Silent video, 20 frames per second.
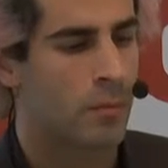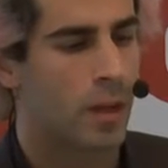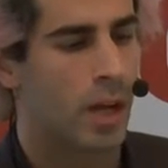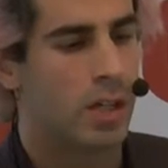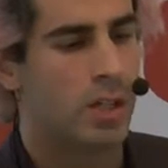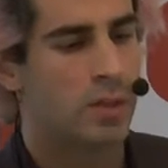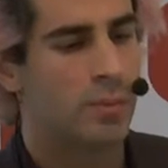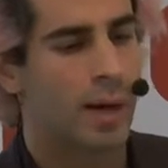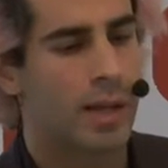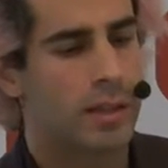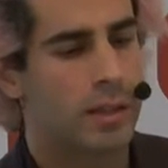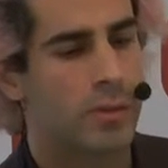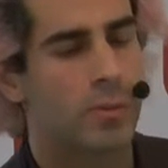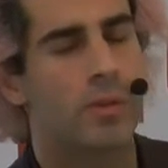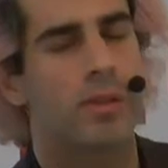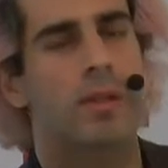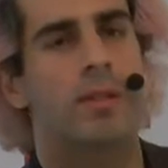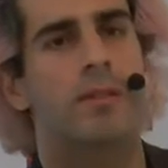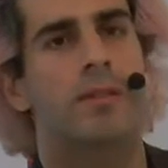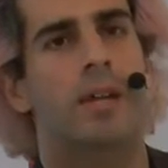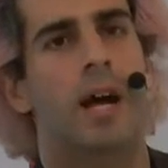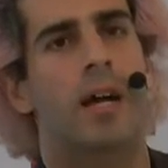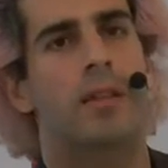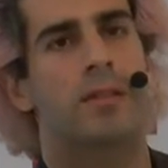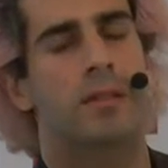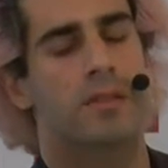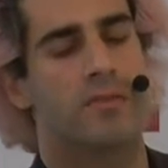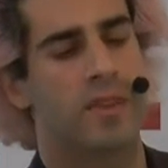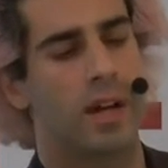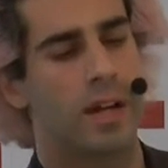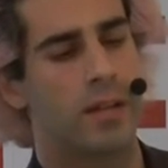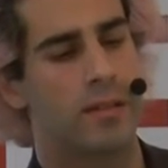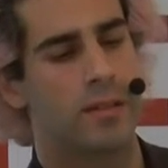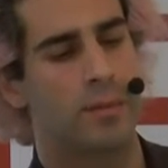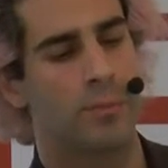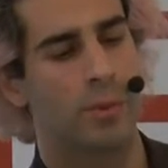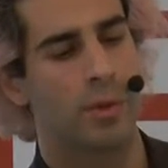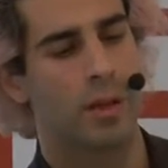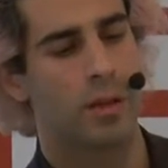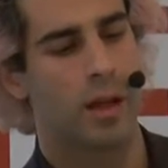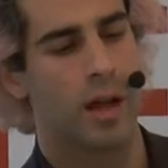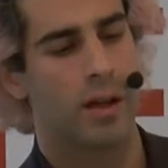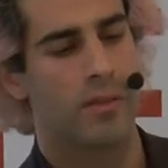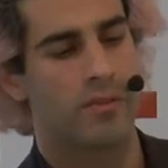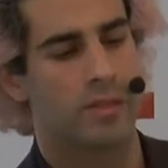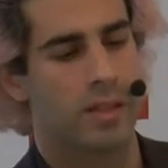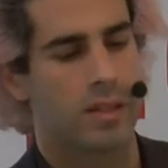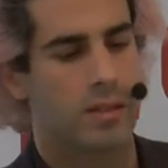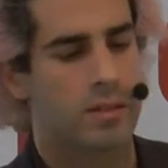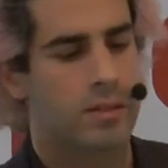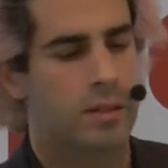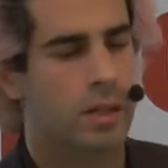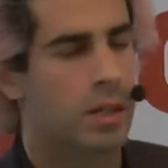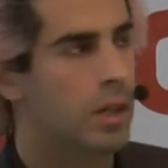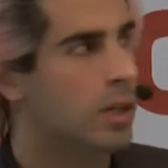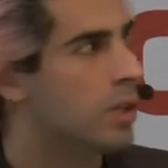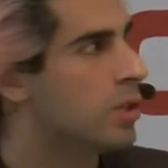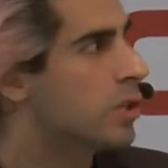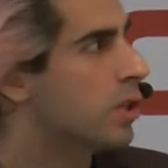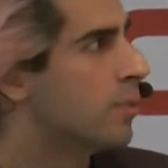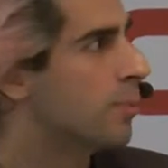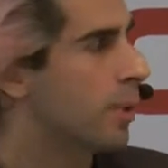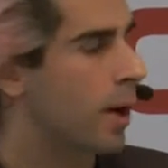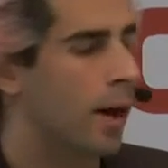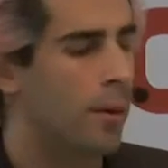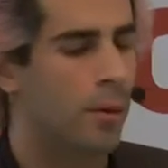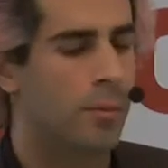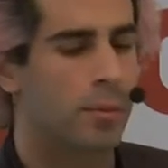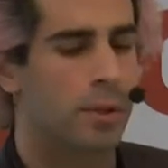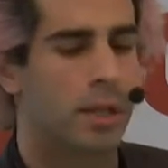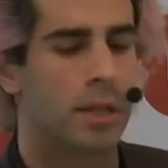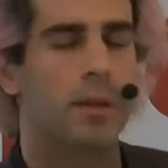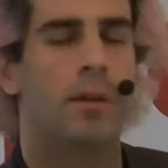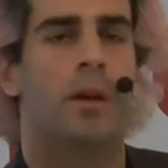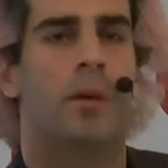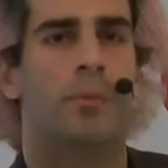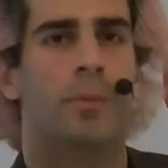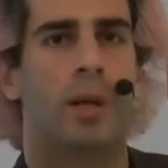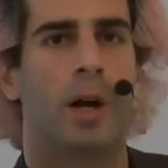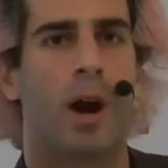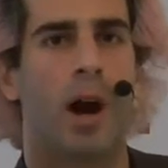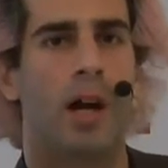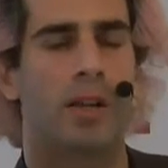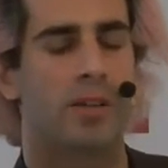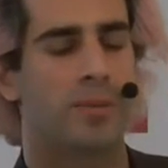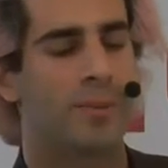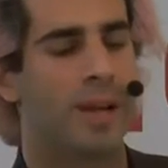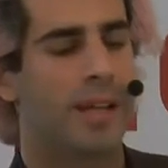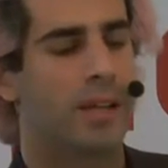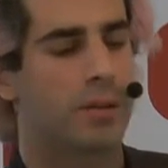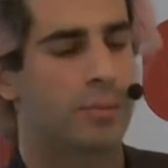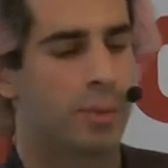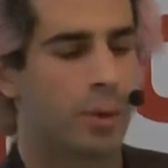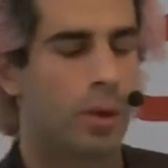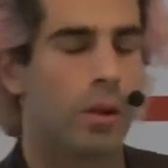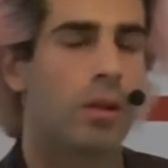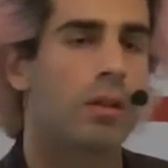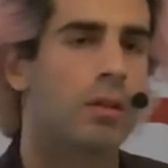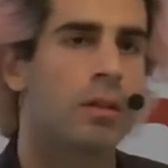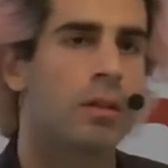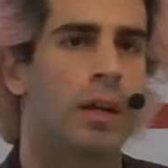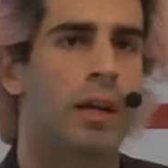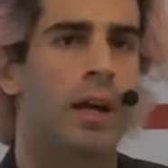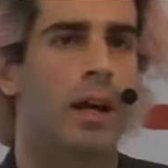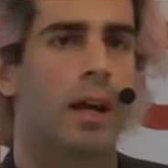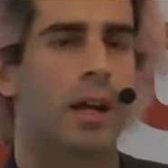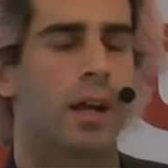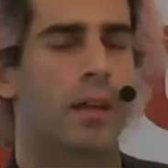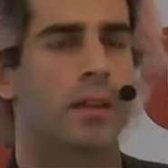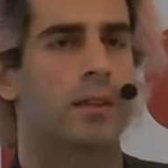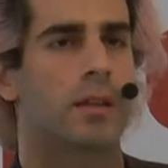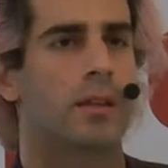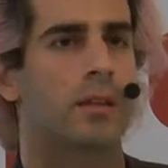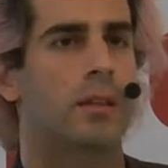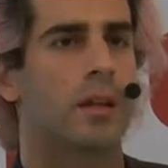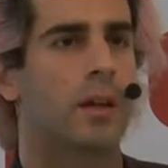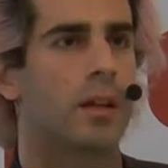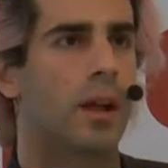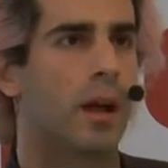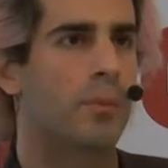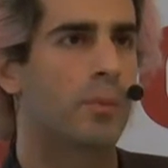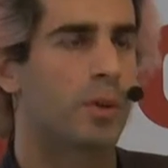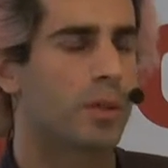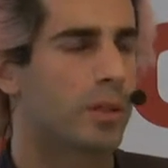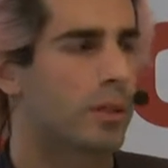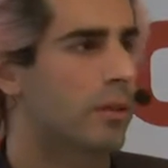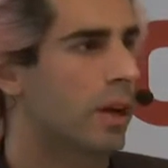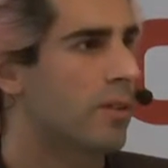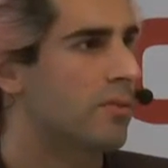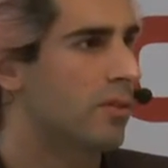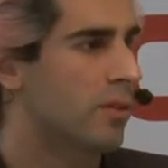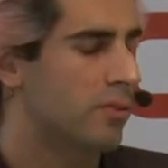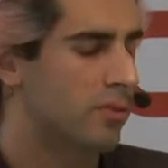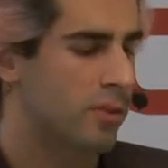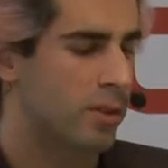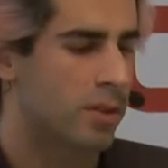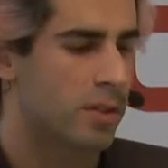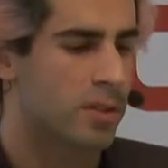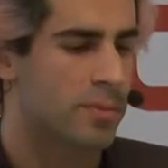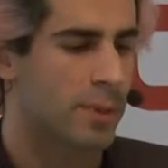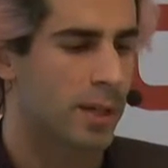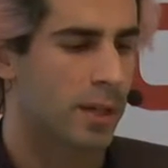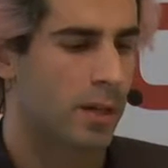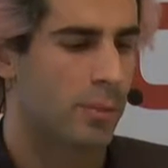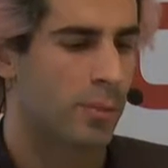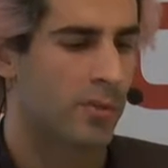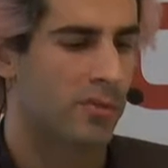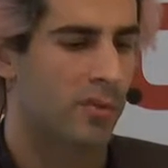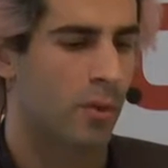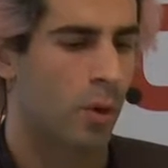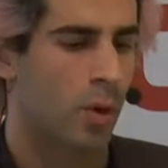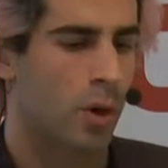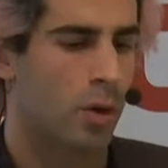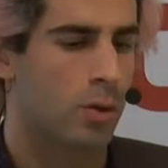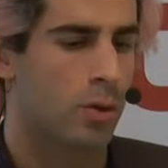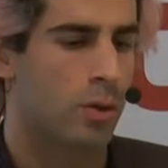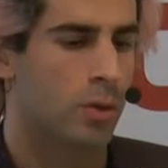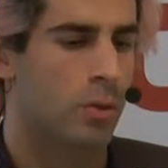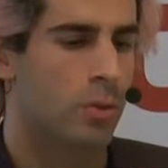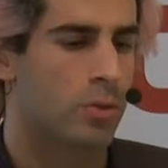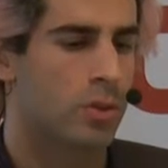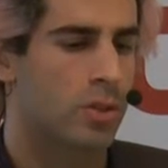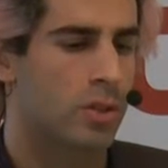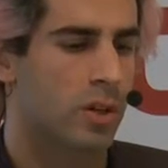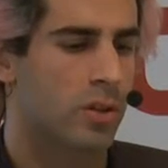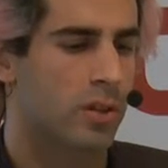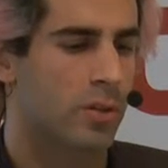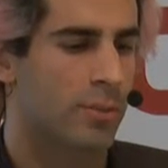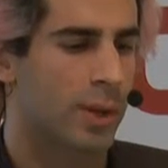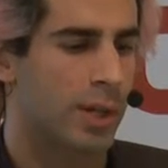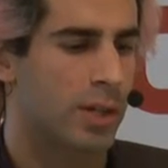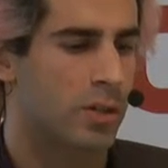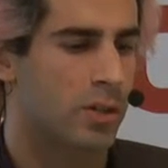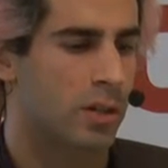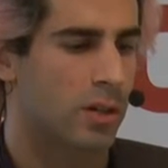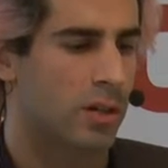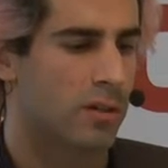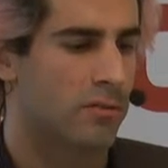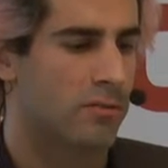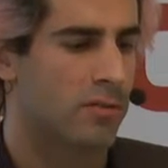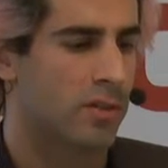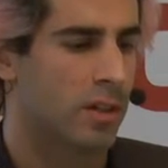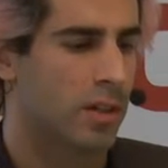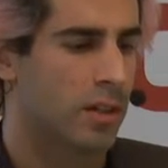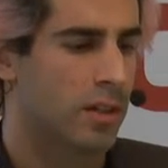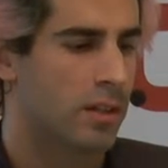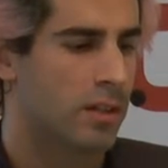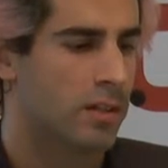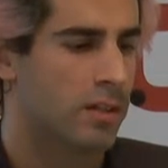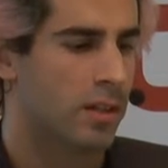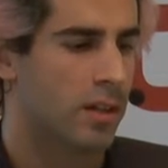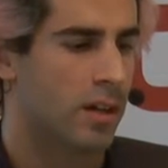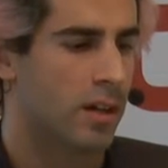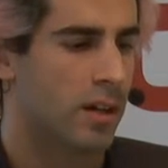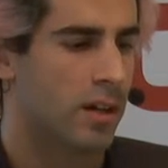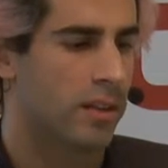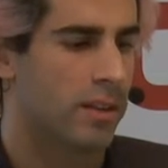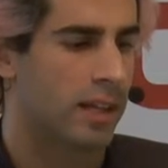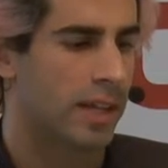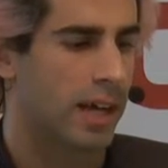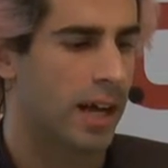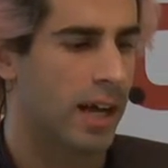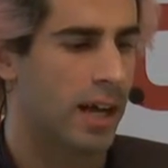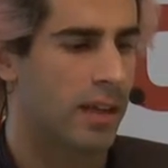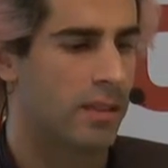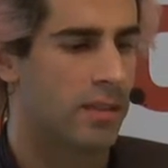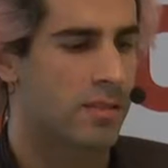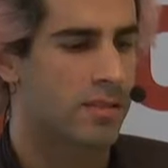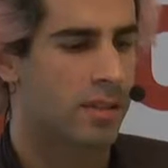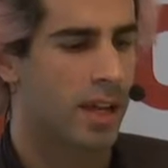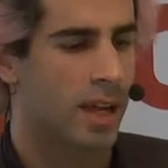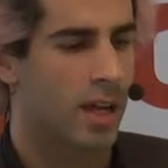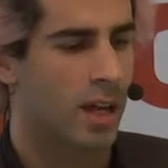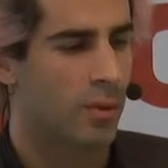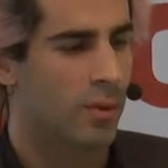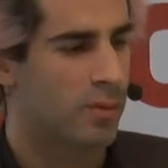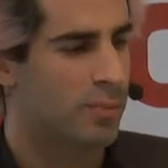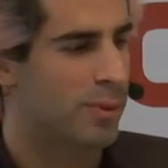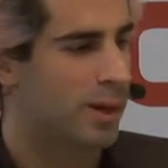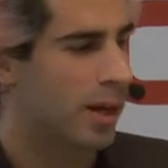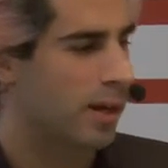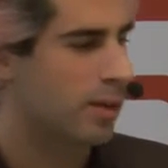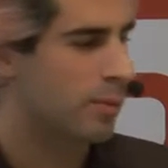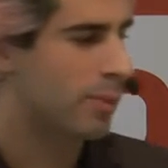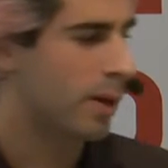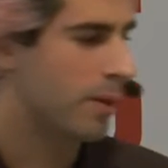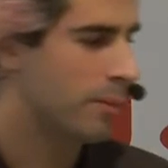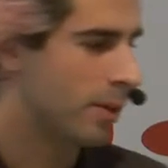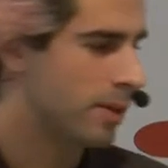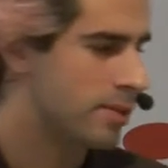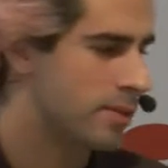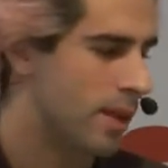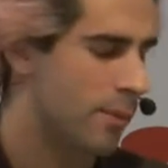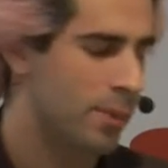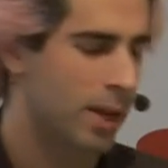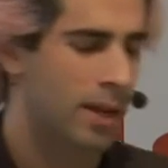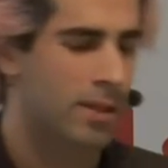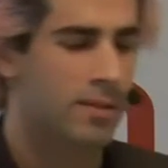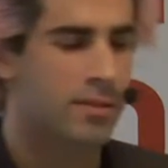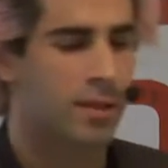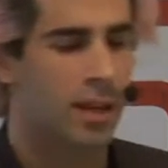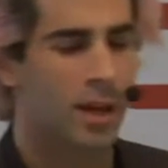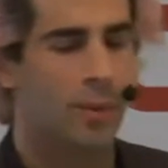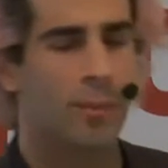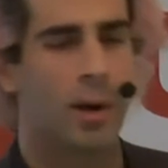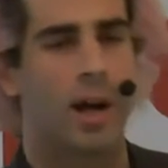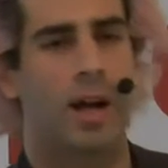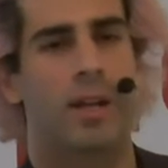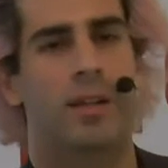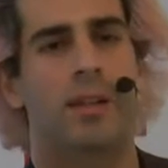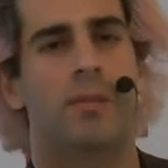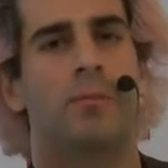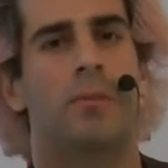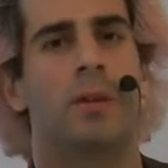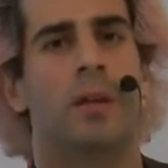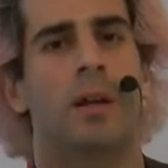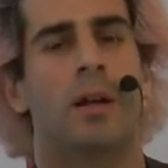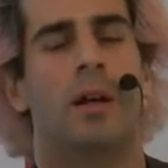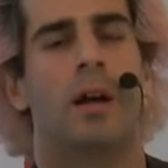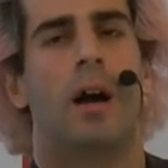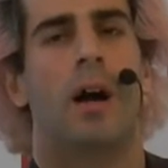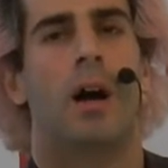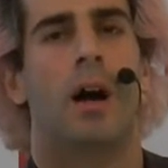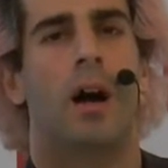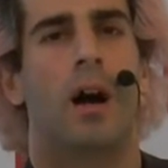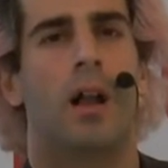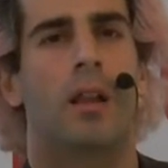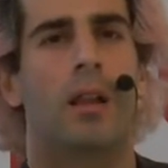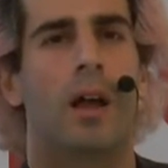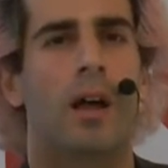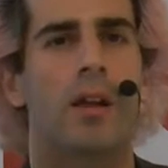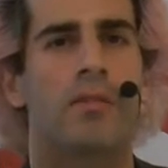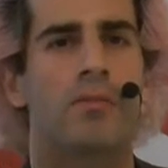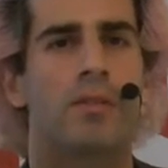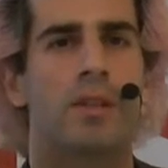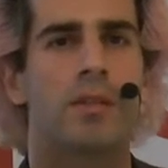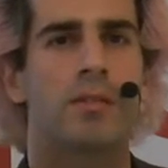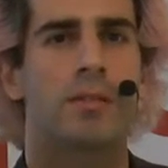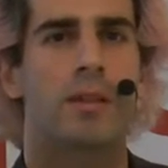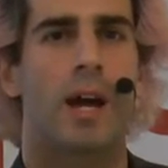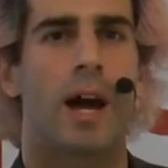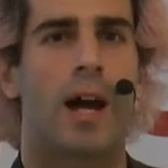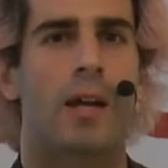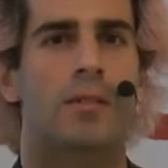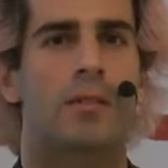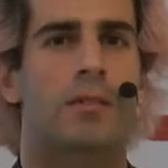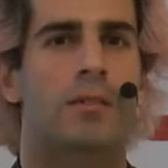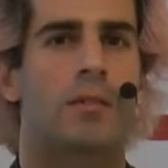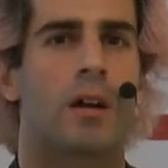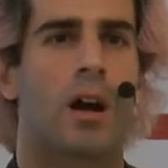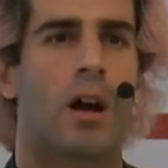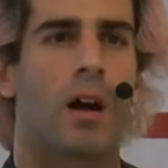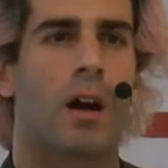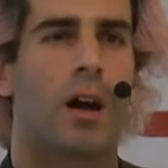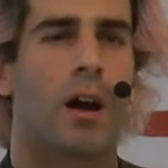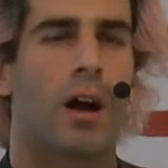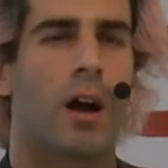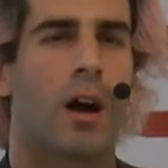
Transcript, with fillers: And you might think, well, these tasks seem very simple. A lot of these should probably be automatable and I think that I'm really grateful for the speaker before who showed the picture of the, the guy on the scale with Barack Obama stepping on the scale behind him. A lot of these tasks are,